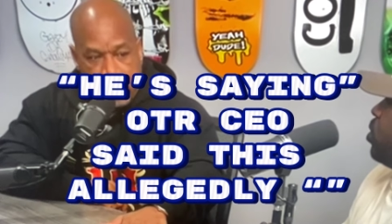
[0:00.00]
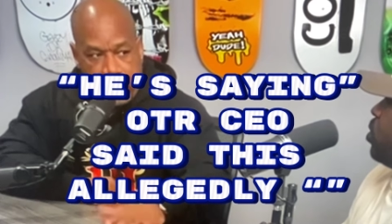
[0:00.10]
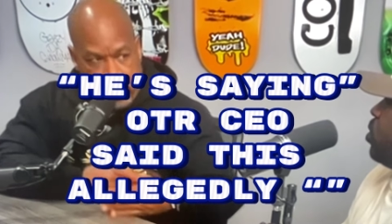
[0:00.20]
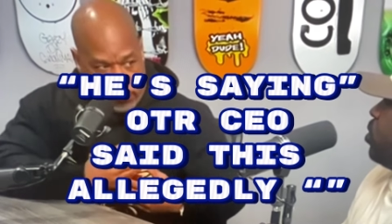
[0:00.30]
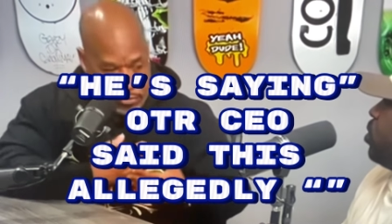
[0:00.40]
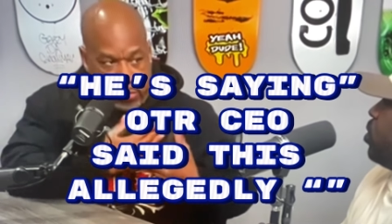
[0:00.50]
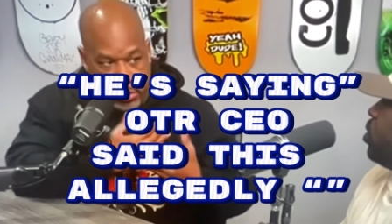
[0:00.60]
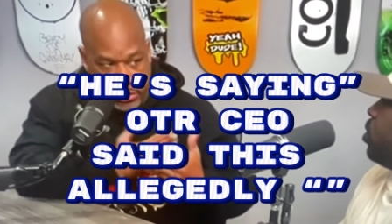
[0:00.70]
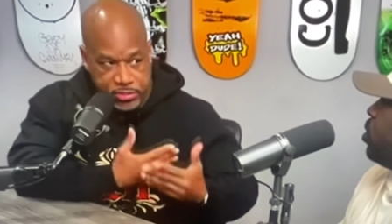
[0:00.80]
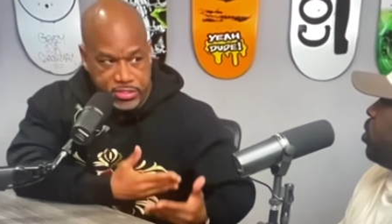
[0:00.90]
from what
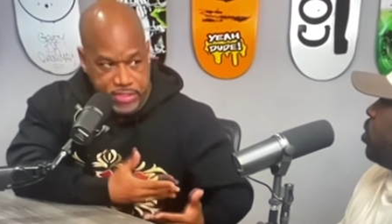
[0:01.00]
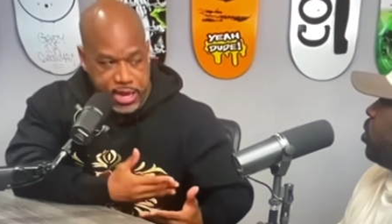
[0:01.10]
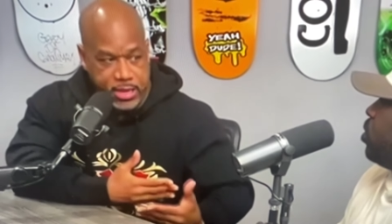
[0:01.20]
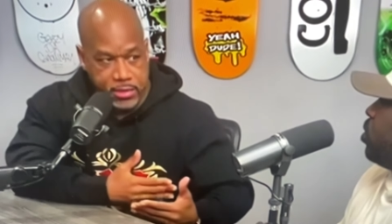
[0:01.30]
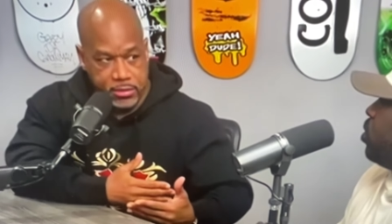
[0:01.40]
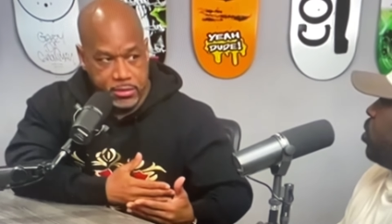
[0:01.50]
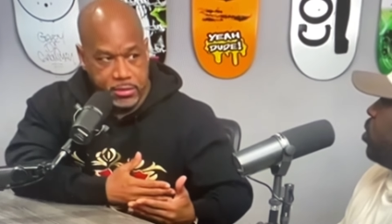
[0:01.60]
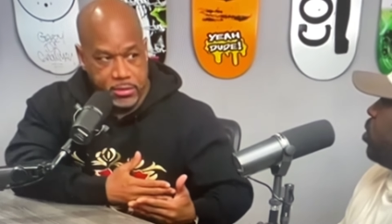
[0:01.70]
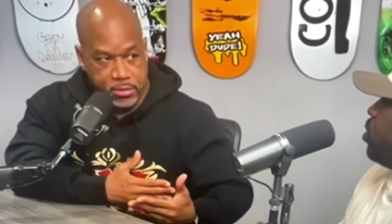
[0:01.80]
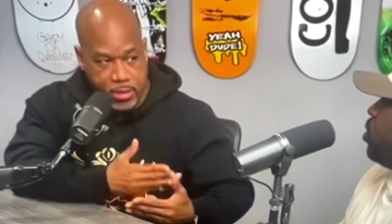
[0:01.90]
you say,
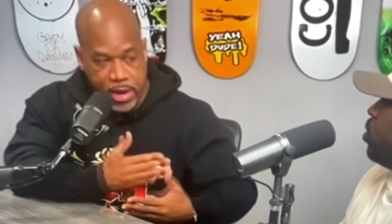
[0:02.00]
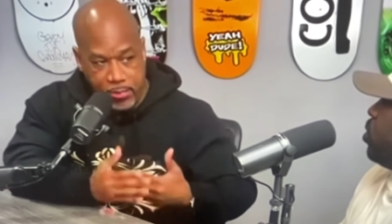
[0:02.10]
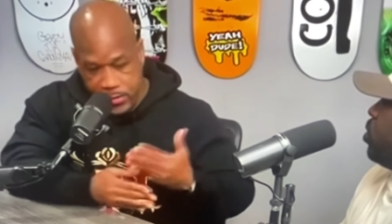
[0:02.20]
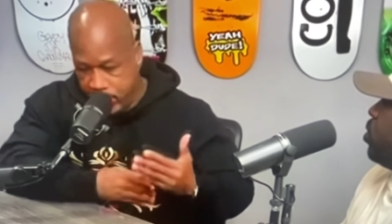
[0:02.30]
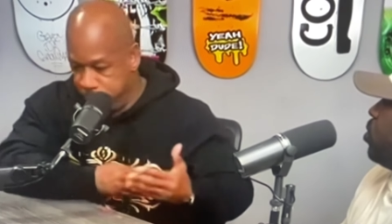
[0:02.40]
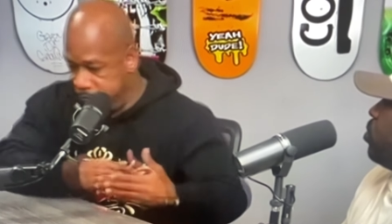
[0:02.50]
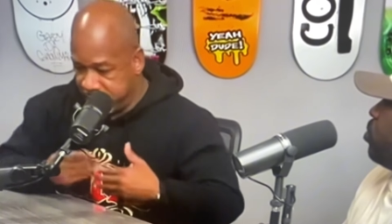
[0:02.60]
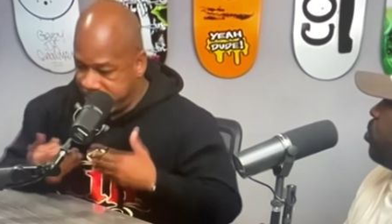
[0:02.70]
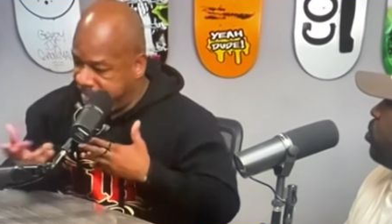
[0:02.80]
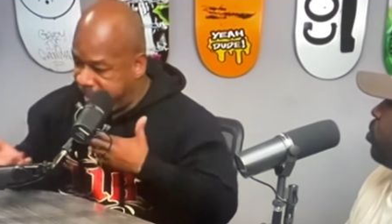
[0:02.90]
right? When you were, because
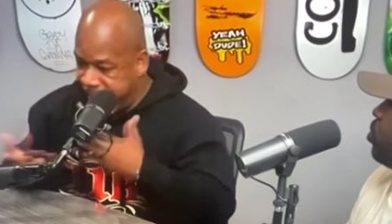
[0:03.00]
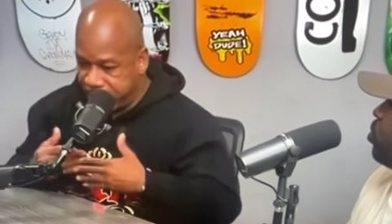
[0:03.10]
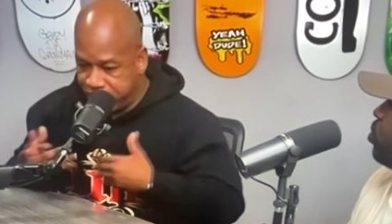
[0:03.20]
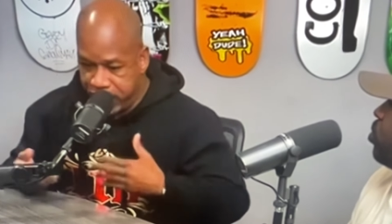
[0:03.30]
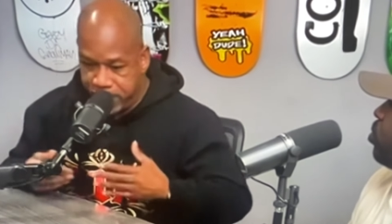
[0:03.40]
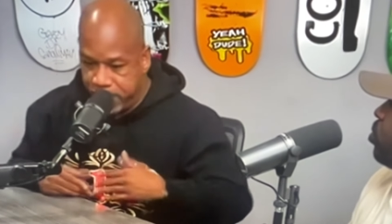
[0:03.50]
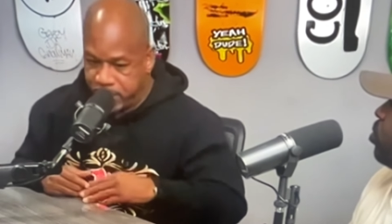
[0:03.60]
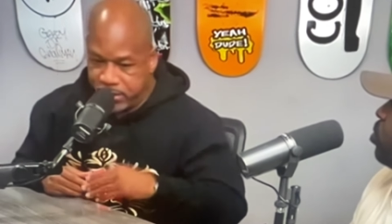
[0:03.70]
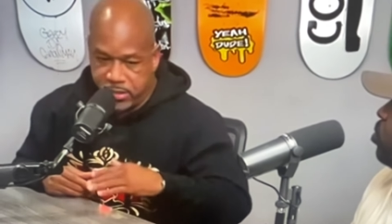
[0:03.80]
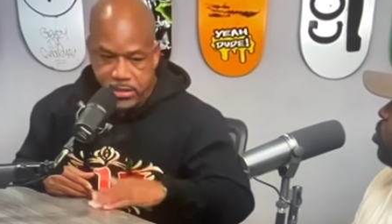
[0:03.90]
he asked me about
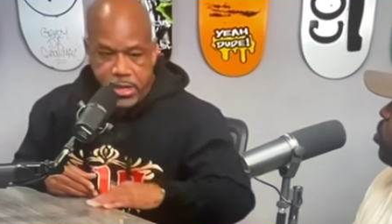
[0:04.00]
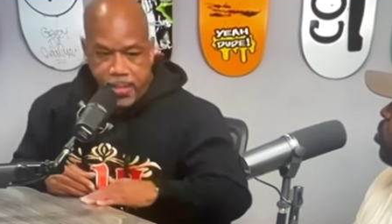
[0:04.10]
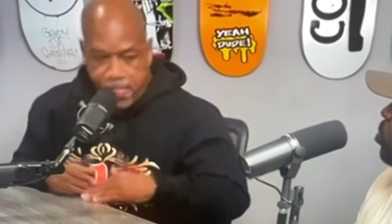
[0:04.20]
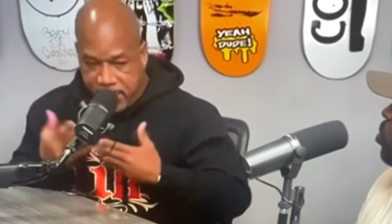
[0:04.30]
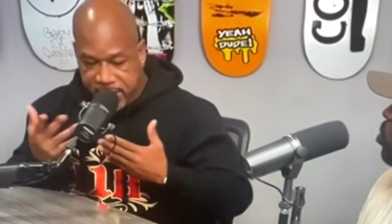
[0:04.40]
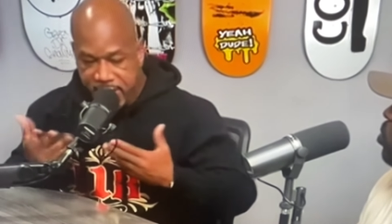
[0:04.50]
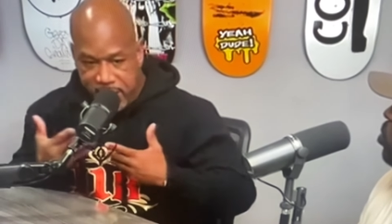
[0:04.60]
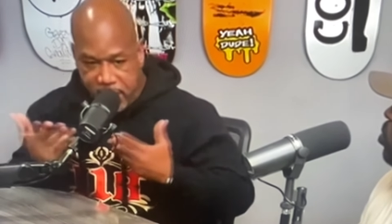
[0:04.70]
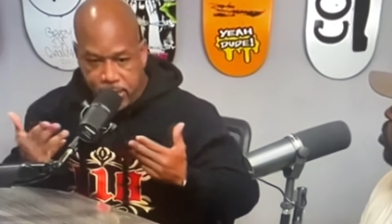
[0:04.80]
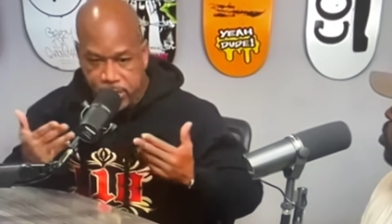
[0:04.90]
the, me said I
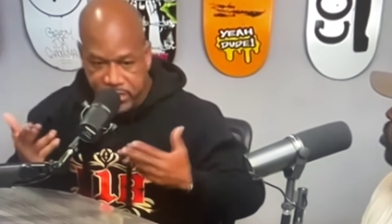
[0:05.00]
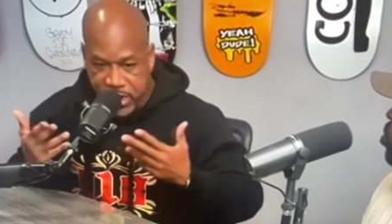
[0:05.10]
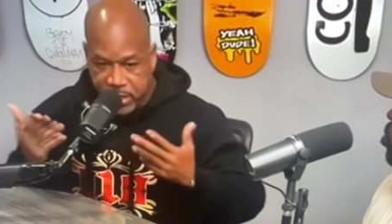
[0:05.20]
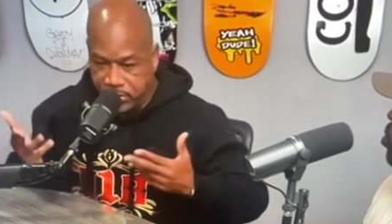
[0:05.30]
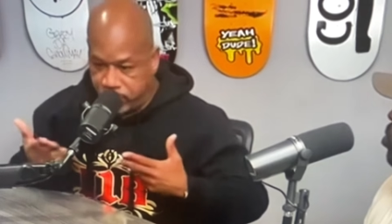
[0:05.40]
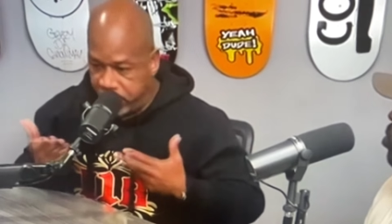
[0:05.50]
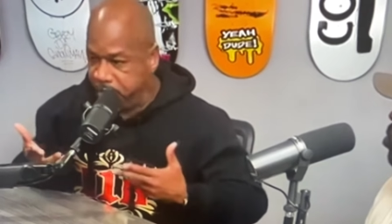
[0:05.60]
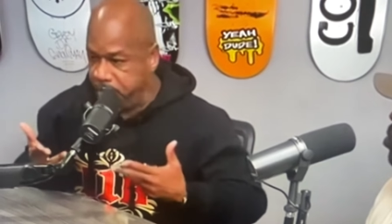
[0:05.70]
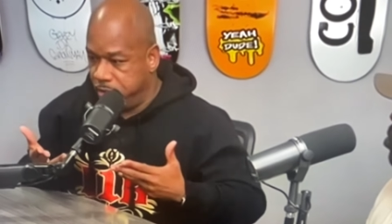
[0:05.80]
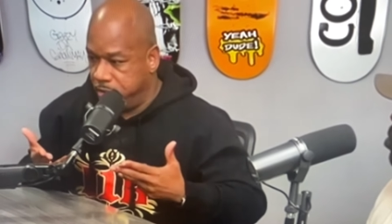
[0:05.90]
won't sign the
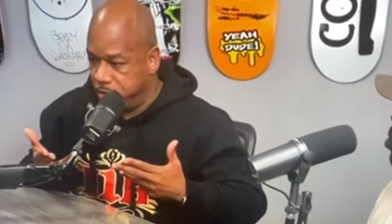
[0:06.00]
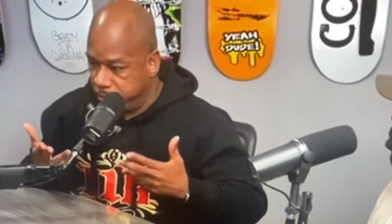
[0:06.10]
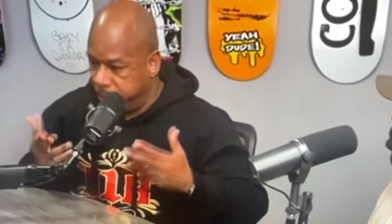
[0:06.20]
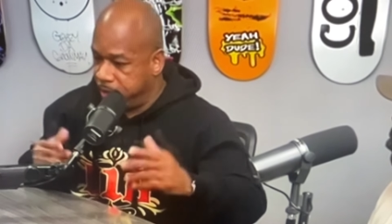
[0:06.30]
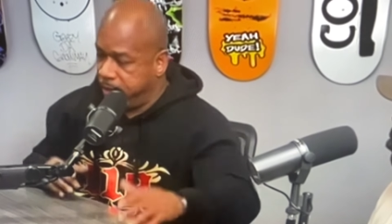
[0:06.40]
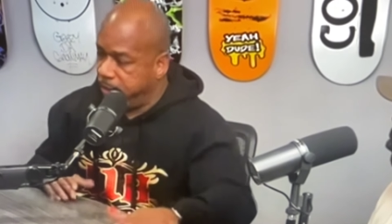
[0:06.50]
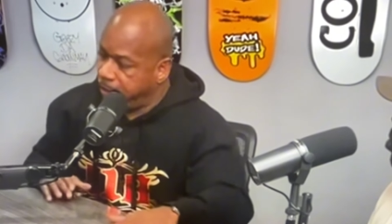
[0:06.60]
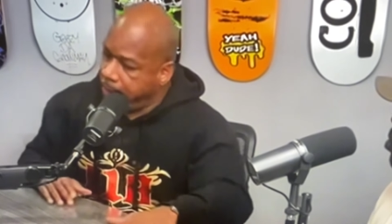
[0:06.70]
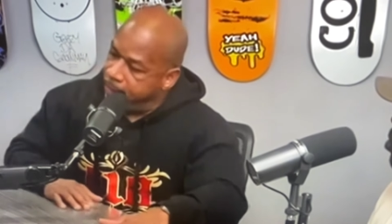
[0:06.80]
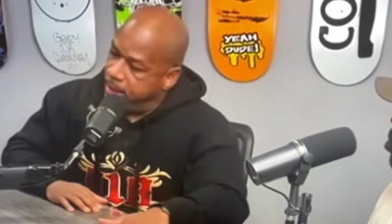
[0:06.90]
Sureño,
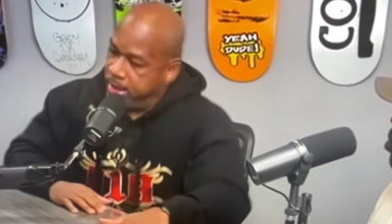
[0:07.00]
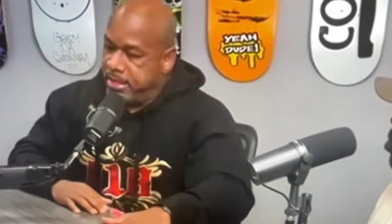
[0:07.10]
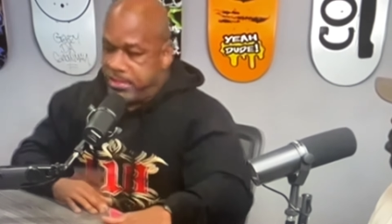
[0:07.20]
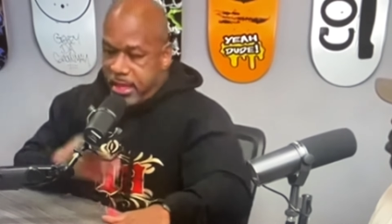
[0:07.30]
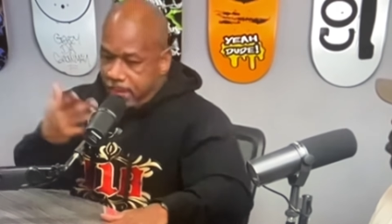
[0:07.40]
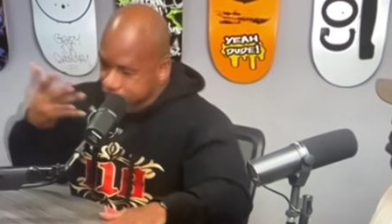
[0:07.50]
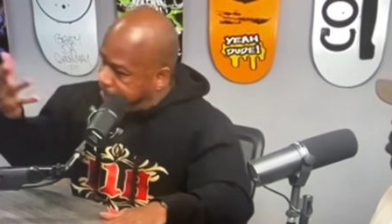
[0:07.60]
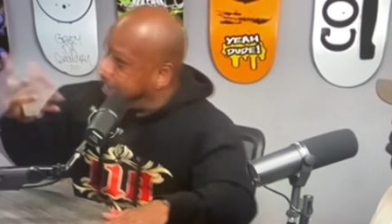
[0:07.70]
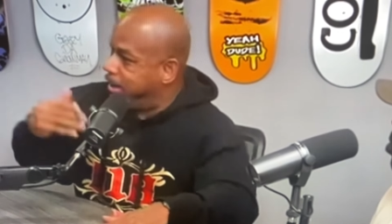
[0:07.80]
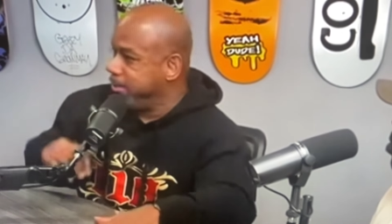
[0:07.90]
right? He said,
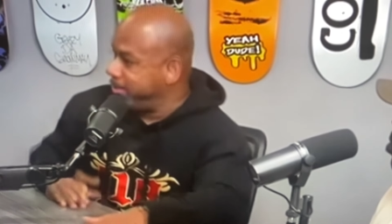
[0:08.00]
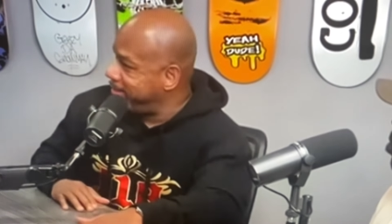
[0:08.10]
because